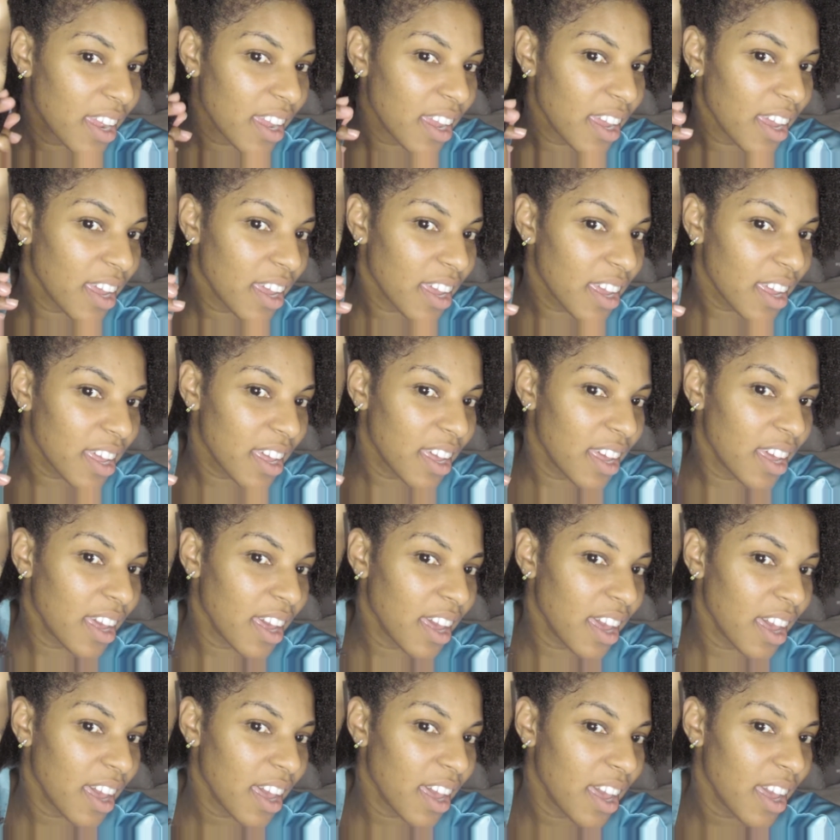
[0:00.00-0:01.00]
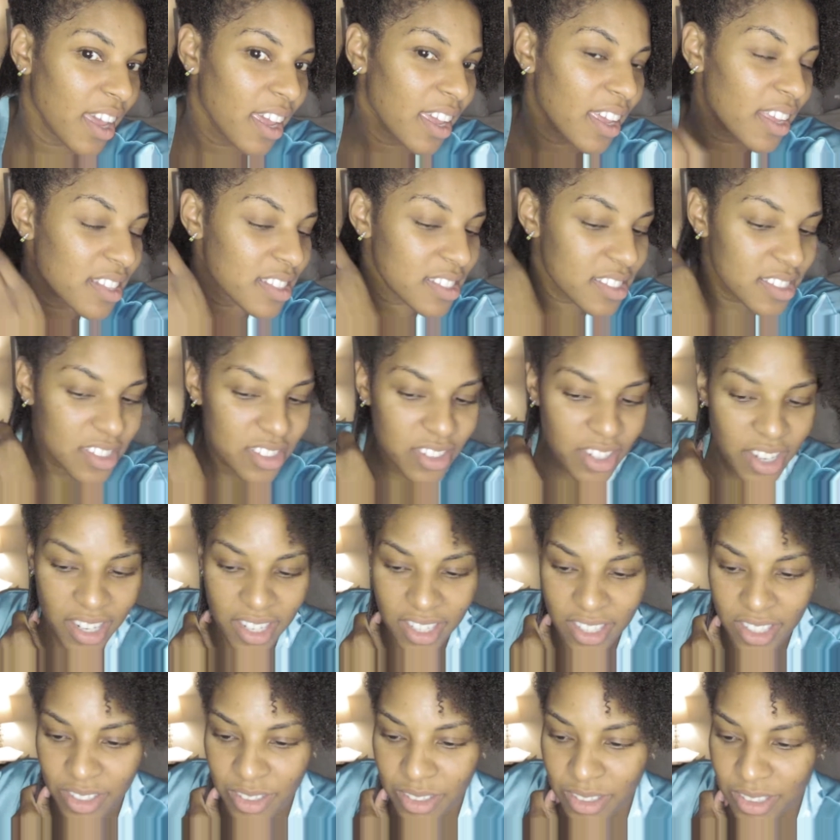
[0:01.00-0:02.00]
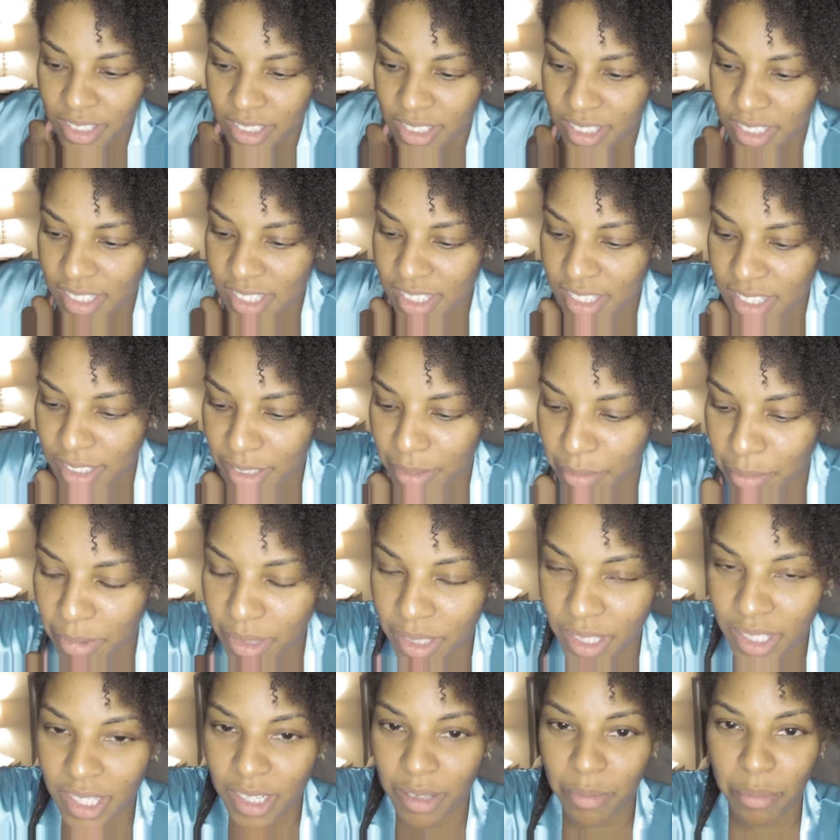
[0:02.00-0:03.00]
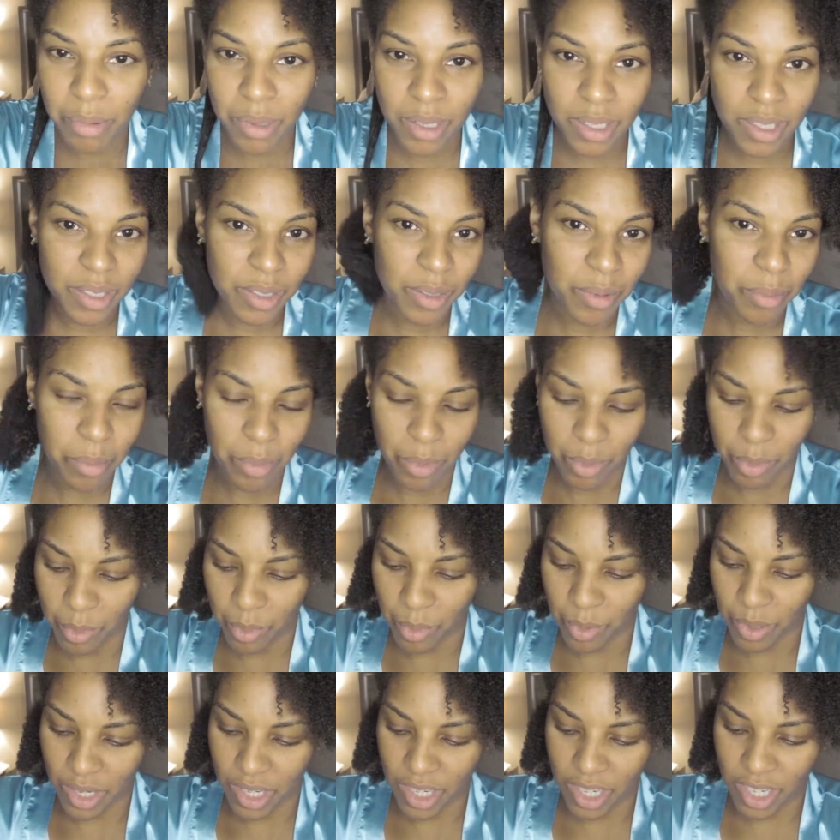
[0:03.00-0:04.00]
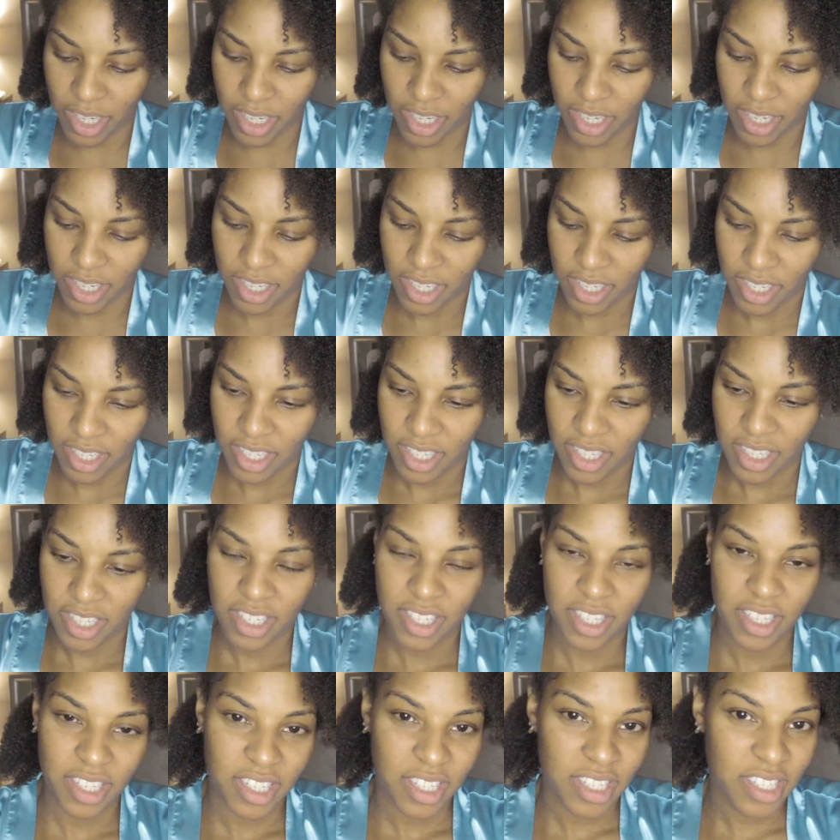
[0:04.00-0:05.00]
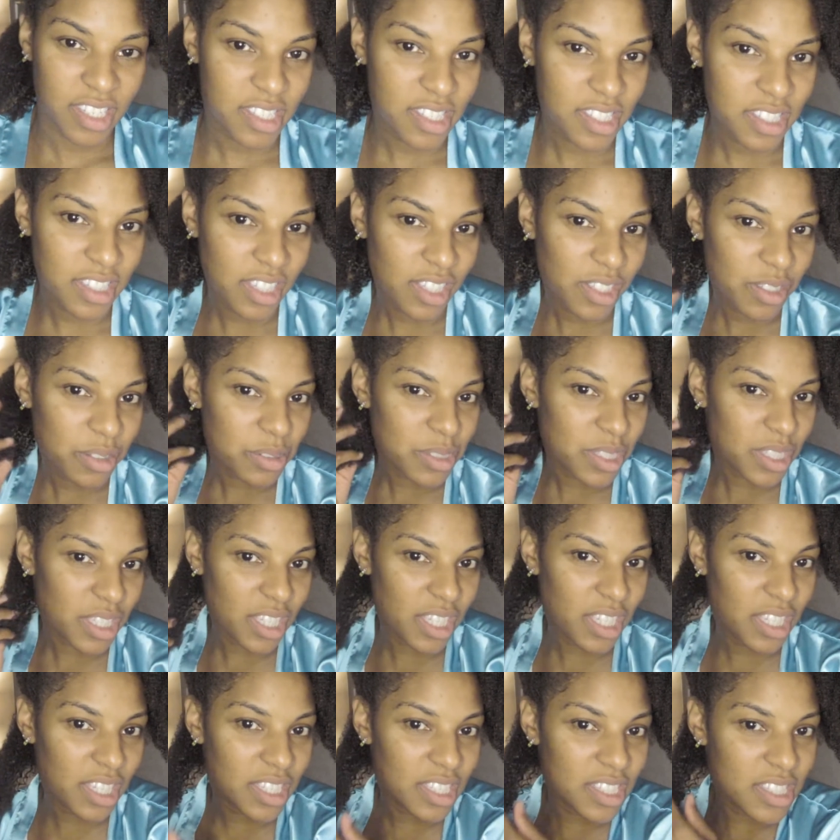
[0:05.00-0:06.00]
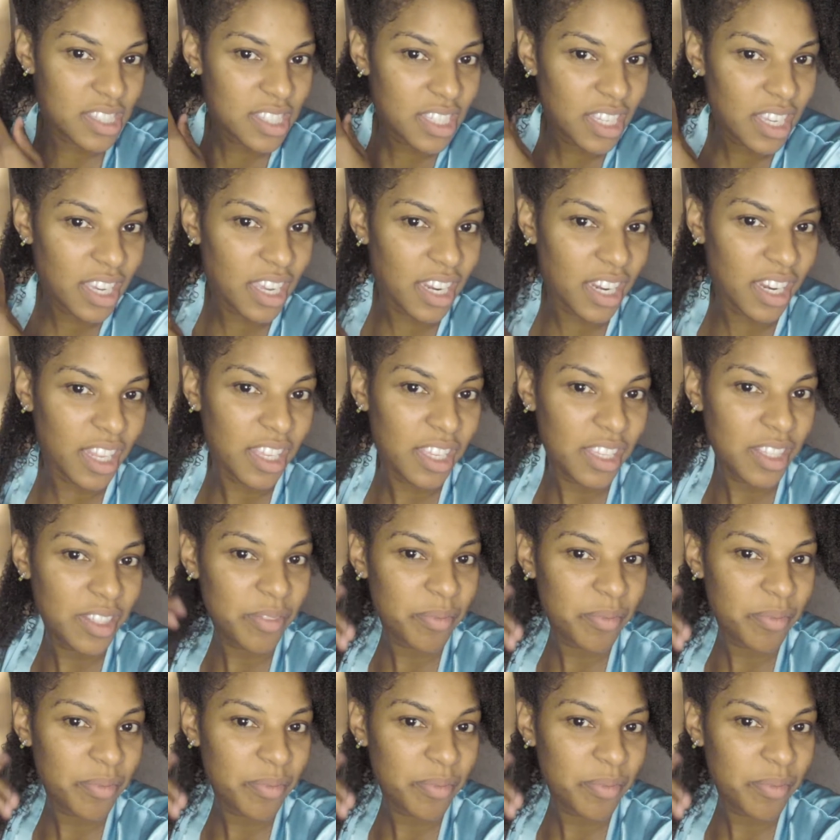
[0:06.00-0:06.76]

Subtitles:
Okay, it's trying to do a little something. I'll put a little more, because those ends, honey,